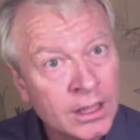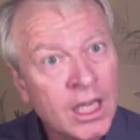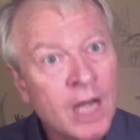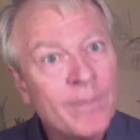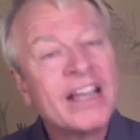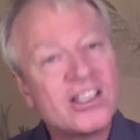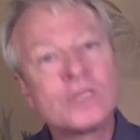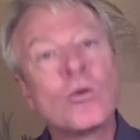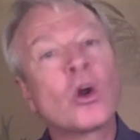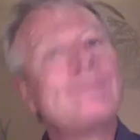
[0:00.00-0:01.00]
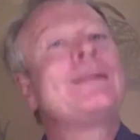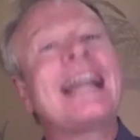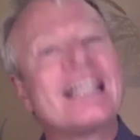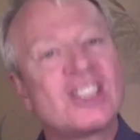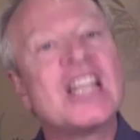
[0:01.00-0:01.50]
because it's more
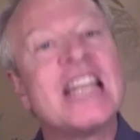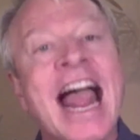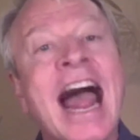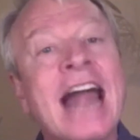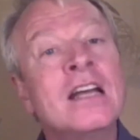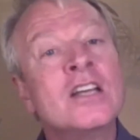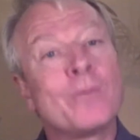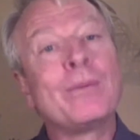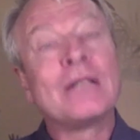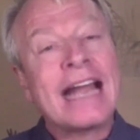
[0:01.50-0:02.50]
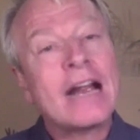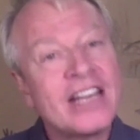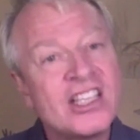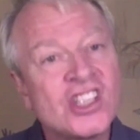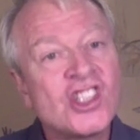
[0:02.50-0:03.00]
complex than that. The
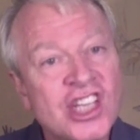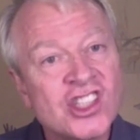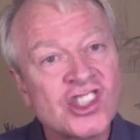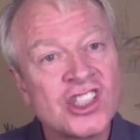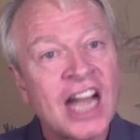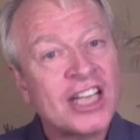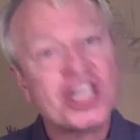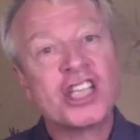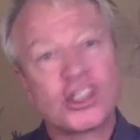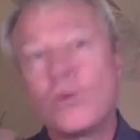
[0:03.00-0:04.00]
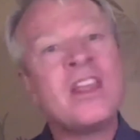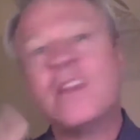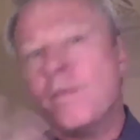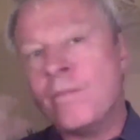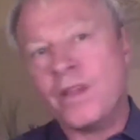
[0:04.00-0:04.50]
polarities exist not just
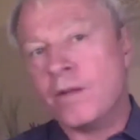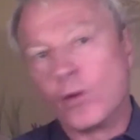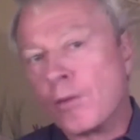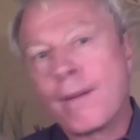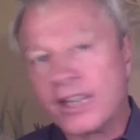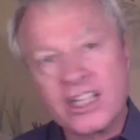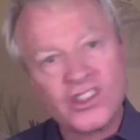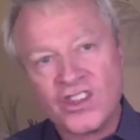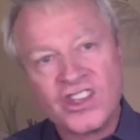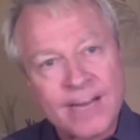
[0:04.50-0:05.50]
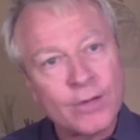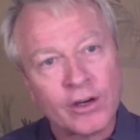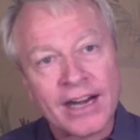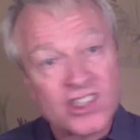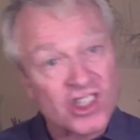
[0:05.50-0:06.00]
within the Republicans and the
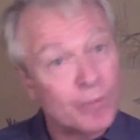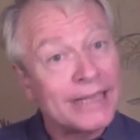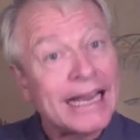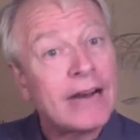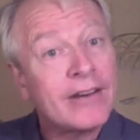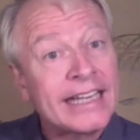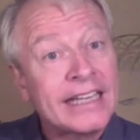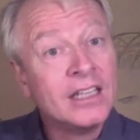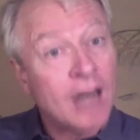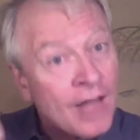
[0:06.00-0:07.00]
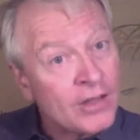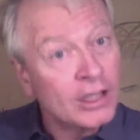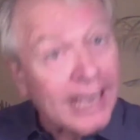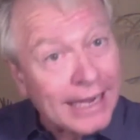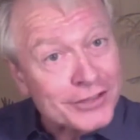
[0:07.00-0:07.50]
Democrats. There's a polarity on the
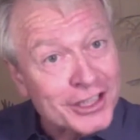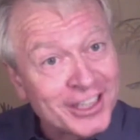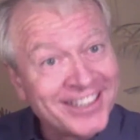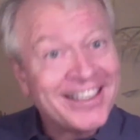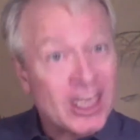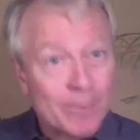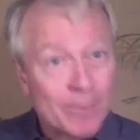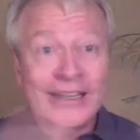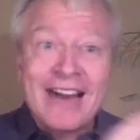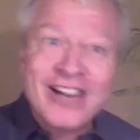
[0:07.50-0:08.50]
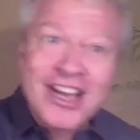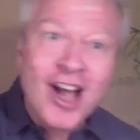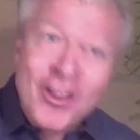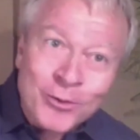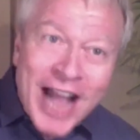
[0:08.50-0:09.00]
left and a polarity
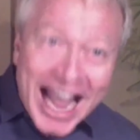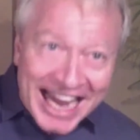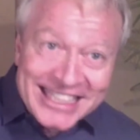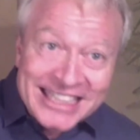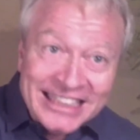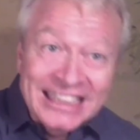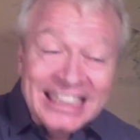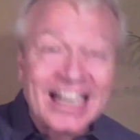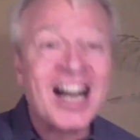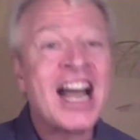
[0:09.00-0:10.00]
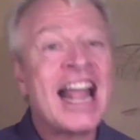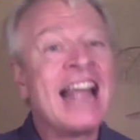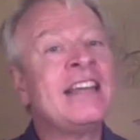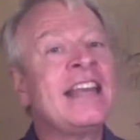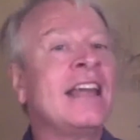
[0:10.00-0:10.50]
on the right.
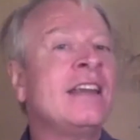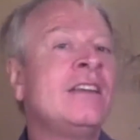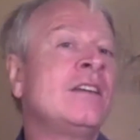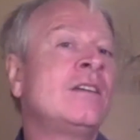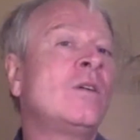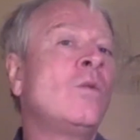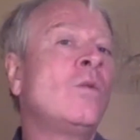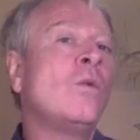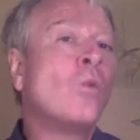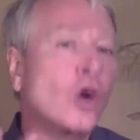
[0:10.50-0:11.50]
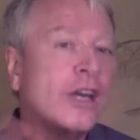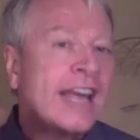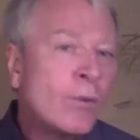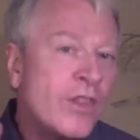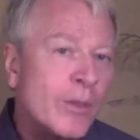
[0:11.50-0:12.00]
And
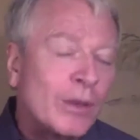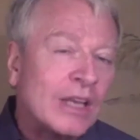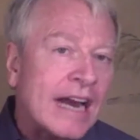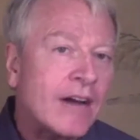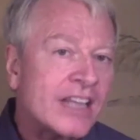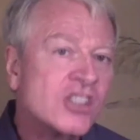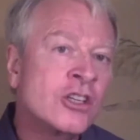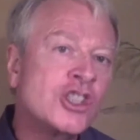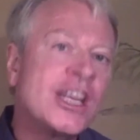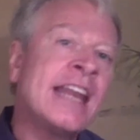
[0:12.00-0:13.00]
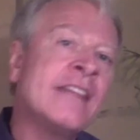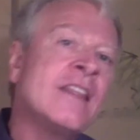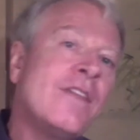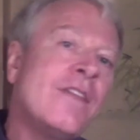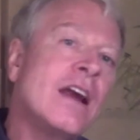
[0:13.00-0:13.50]
working with the polarities, understanding
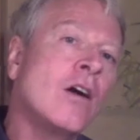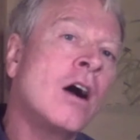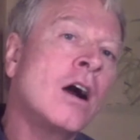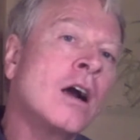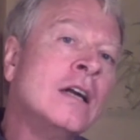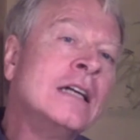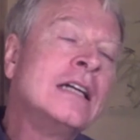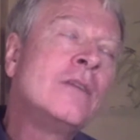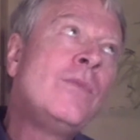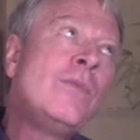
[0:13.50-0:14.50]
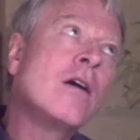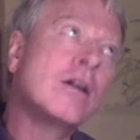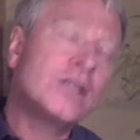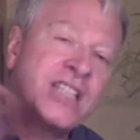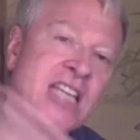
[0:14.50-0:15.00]
that there
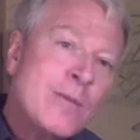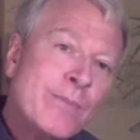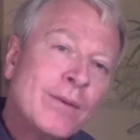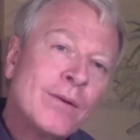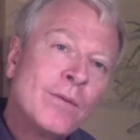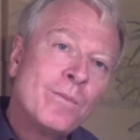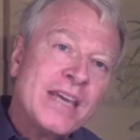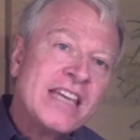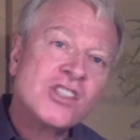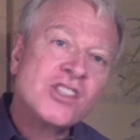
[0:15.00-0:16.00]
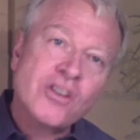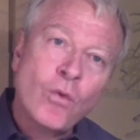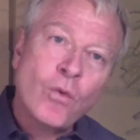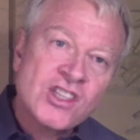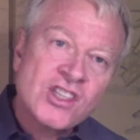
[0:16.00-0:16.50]
are deep pieces of
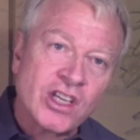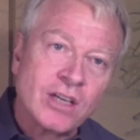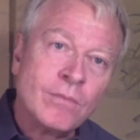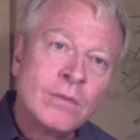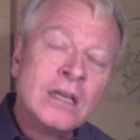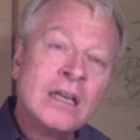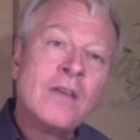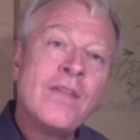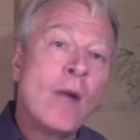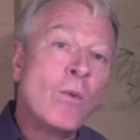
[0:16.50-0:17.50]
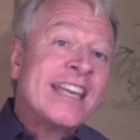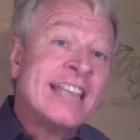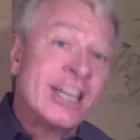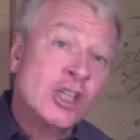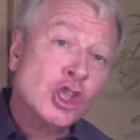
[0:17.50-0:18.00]
wisdom that we
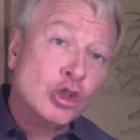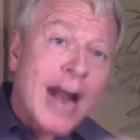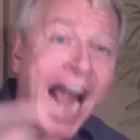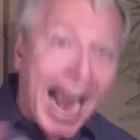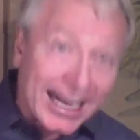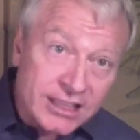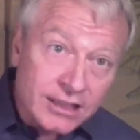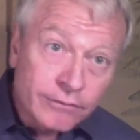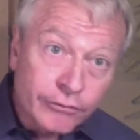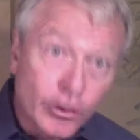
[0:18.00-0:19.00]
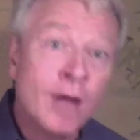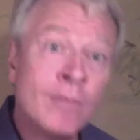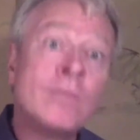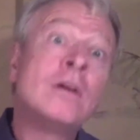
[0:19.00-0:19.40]
can extract from